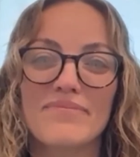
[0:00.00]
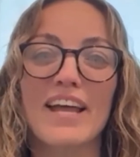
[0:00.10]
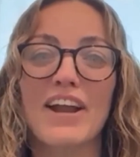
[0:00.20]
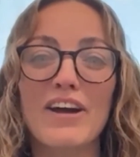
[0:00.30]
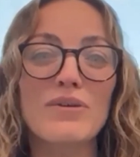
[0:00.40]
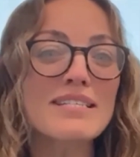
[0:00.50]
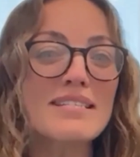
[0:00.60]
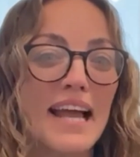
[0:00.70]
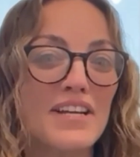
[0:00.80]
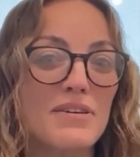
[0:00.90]
And I
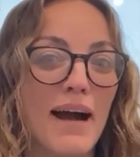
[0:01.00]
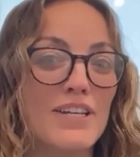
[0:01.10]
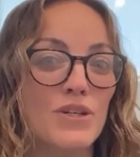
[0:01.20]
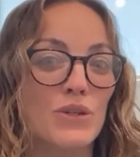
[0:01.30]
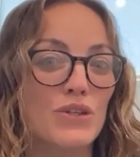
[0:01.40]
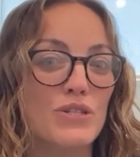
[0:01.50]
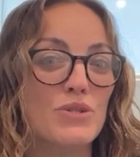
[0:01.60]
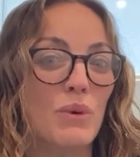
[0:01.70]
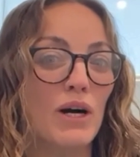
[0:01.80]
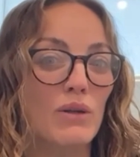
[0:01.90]
always say to my daughter
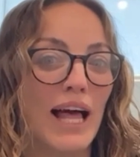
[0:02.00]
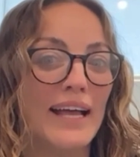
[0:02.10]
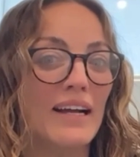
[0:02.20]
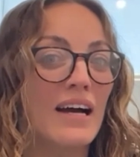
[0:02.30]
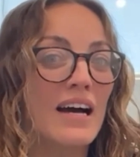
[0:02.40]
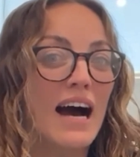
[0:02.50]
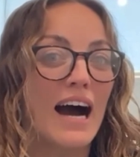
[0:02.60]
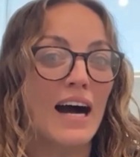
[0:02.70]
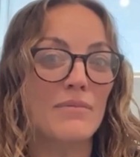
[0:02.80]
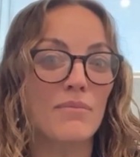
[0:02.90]
as well, like,
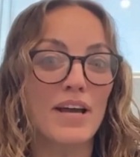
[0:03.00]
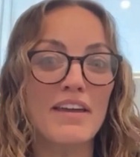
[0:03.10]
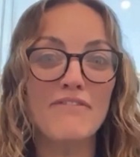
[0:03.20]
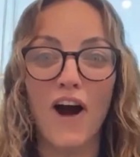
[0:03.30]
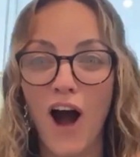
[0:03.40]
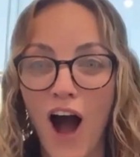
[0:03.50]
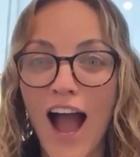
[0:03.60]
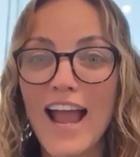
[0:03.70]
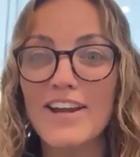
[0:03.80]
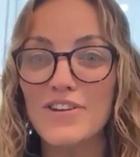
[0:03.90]
if
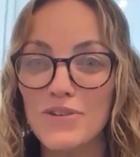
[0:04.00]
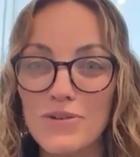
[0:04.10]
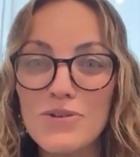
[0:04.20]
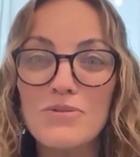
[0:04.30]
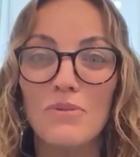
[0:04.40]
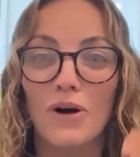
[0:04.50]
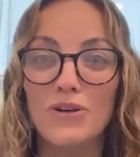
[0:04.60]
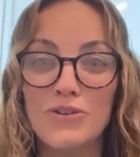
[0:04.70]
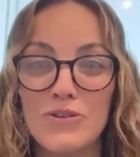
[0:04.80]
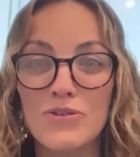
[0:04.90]
I knew
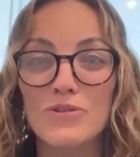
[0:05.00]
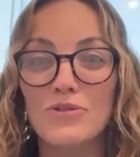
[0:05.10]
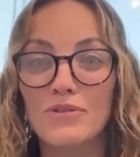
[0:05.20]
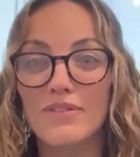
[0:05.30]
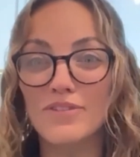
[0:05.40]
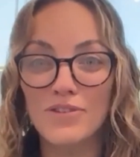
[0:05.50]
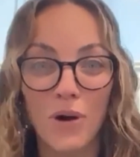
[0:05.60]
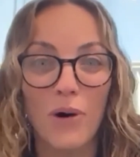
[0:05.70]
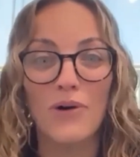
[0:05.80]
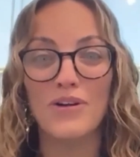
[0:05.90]
what you
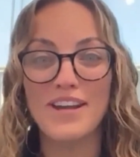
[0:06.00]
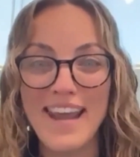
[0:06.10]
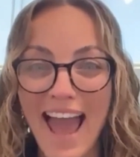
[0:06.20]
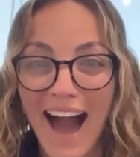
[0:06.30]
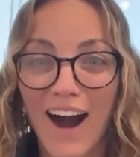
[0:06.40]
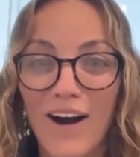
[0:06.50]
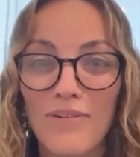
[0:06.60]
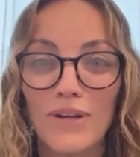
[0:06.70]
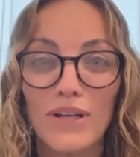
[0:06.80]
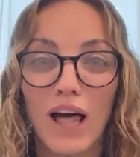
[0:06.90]
know
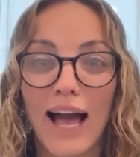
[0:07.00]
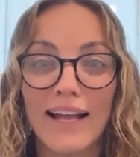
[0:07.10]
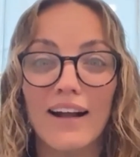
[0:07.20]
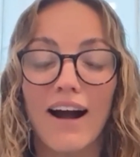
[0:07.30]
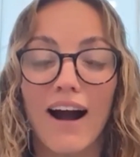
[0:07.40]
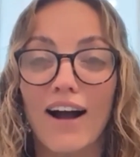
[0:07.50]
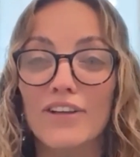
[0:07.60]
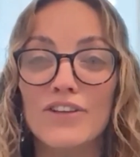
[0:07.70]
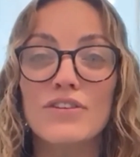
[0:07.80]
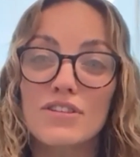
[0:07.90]
now, like,
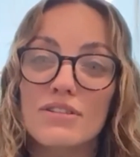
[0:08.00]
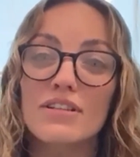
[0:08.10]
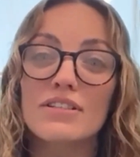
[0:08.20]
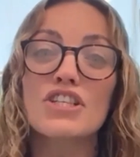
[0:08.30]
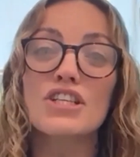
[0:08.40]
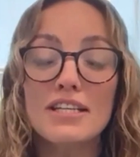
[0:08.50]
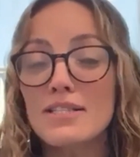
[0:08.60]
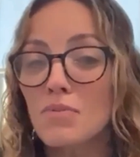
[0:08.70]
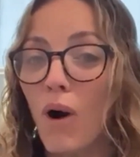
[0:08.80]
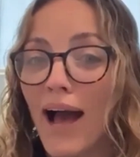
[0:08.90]
she
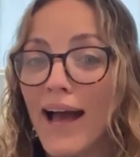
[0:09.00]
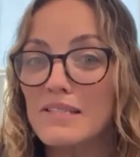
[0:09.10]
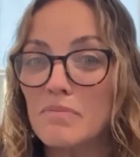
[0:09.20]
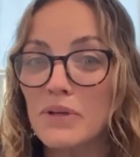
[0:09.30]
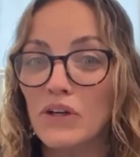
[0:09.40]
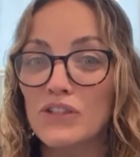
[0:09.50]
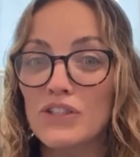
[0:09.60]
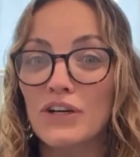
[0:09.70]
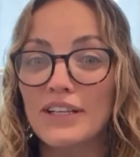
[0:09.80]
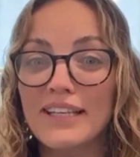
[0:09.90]
is wise beyond
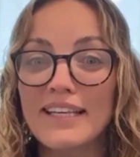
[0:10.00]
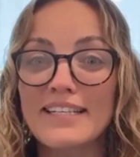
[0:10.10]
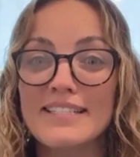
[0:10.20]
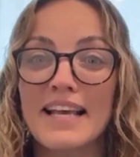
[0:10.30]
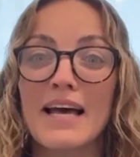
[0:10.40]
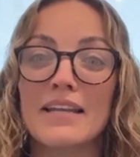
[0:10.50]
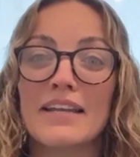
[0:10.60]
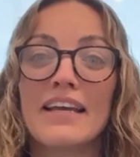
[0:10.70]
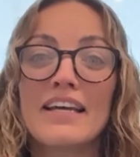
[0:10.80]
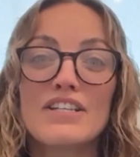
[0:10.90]
her years.
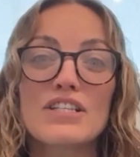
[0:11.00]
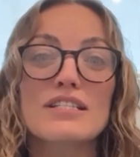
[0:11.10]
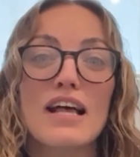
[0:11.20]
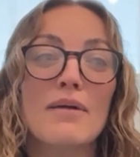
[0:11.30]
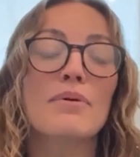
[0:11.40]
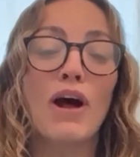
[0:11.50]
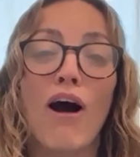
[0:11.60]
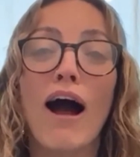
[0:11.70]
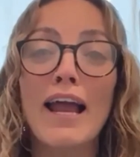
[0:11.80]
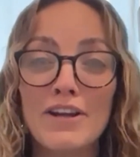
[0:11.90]
And she's like, but
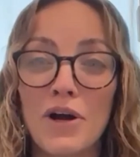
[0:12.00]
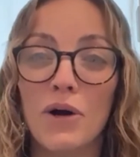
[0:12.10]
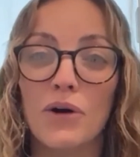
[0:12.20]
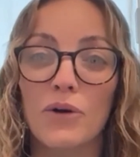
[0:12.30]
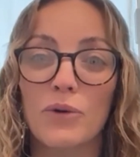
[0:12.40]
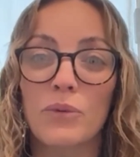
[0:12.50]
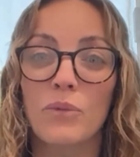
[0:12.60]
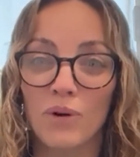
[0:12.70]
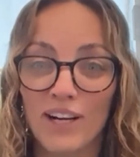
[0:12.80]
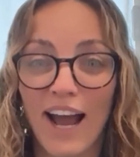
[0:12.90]
I know
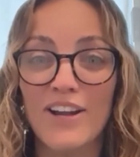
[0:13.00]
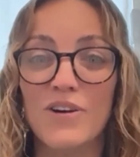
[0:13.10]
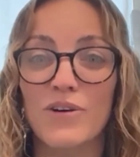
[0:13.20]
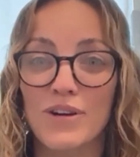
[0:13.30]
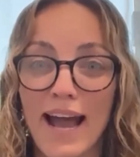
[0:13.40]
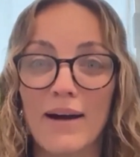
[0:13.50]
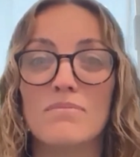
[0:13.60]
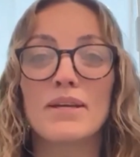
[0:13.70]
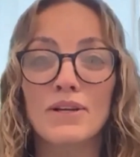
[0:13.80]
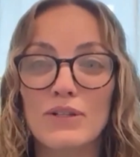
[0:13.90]
what I know now
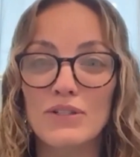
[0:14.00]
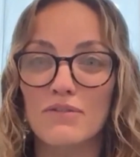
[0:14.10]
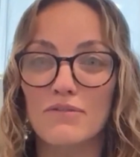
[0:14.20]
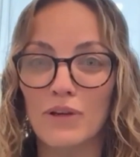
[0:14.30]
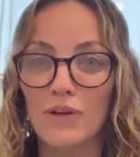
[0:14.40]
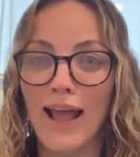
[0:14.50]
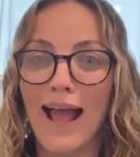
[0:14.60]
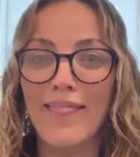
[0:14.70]
because of you.